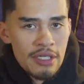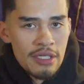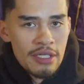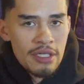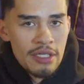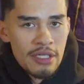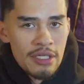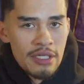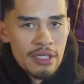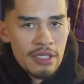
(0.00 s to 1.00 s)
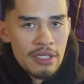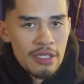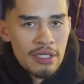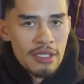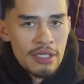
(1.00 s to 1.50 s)

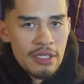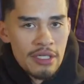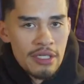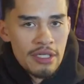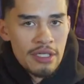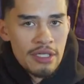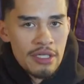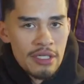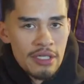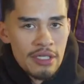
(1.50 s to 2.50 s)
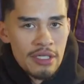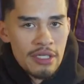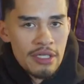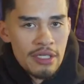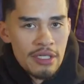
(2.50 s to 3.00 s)

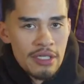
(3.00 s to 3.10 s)
[no speech]